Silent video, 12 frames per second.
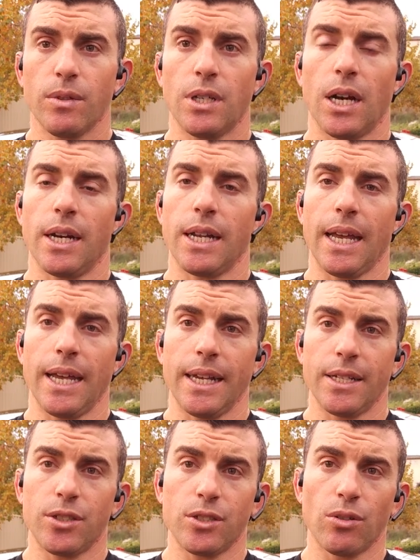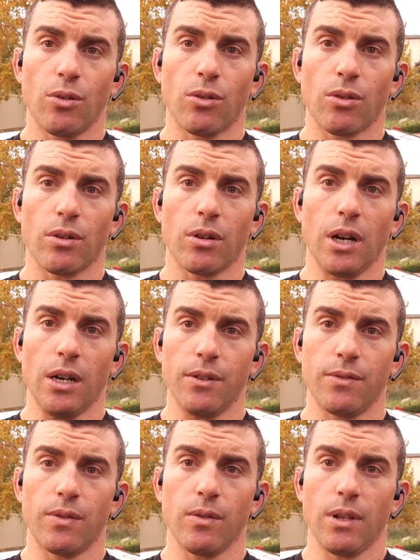got a score
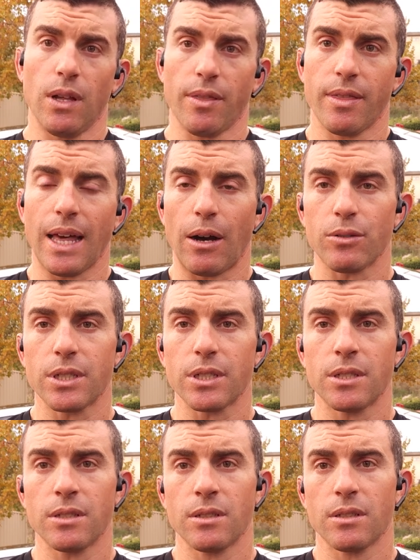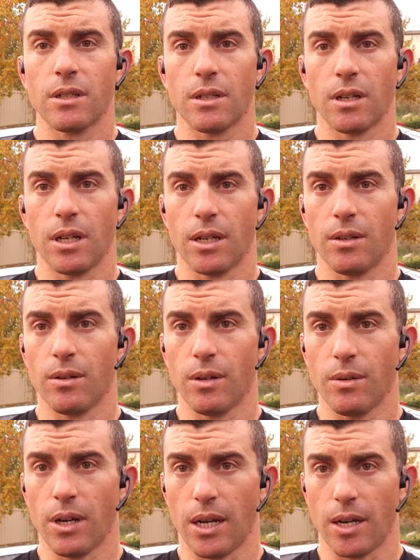of 1,000,
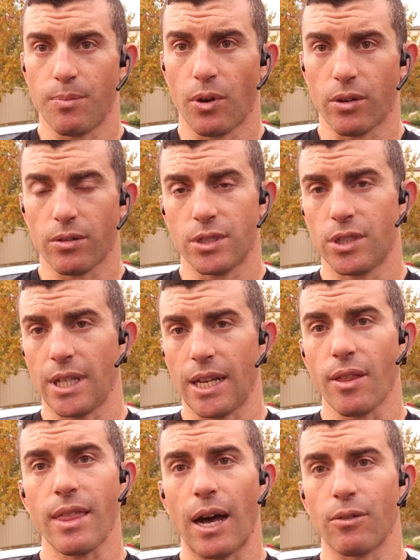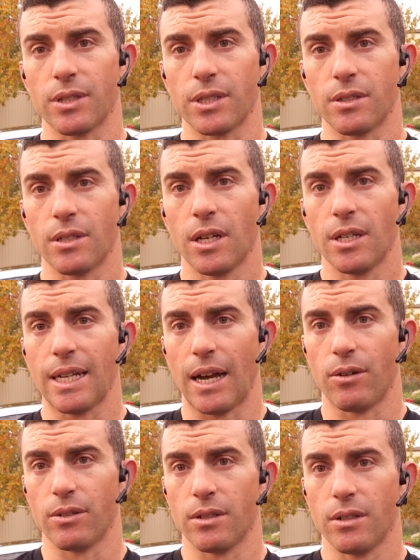just say 1,000
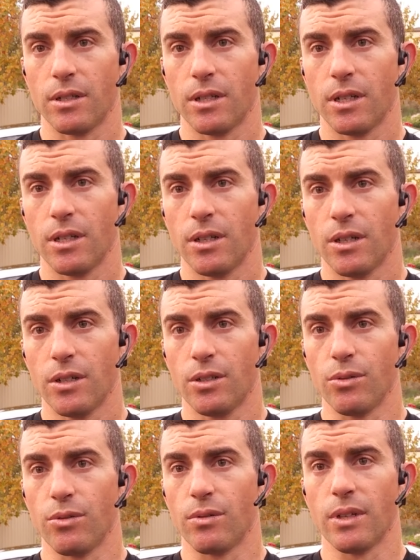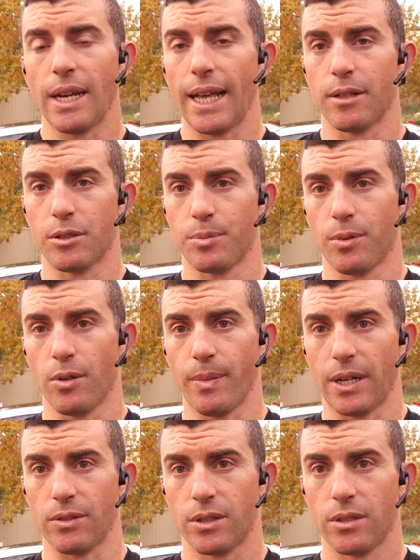down to negligible
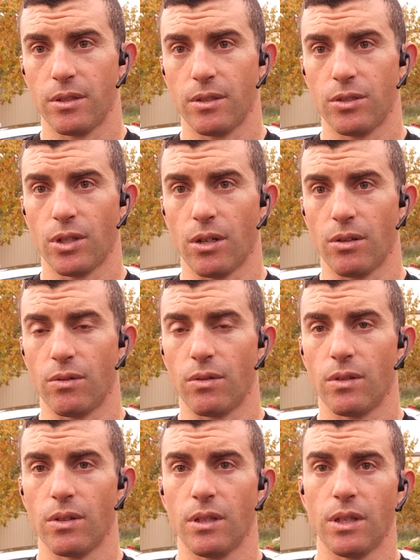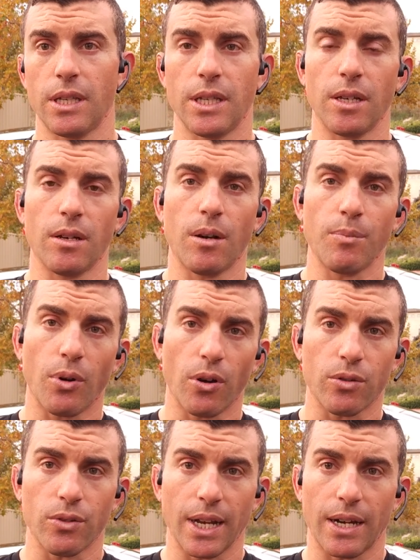amounts. So the
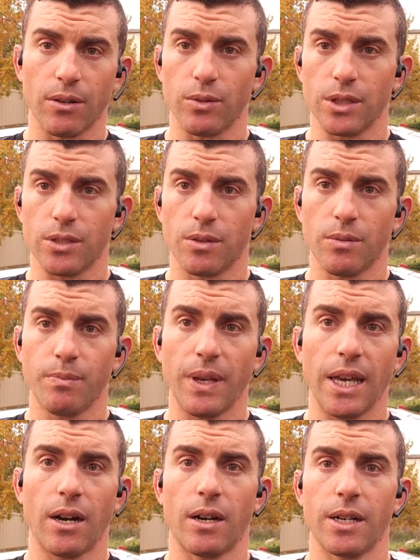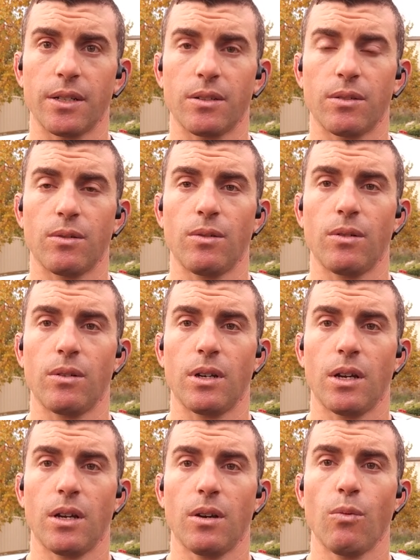particle count was beyond
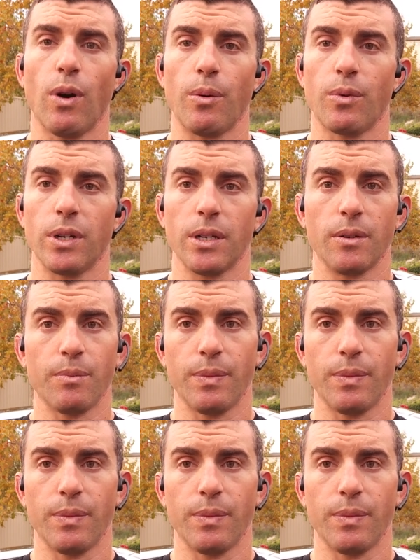what would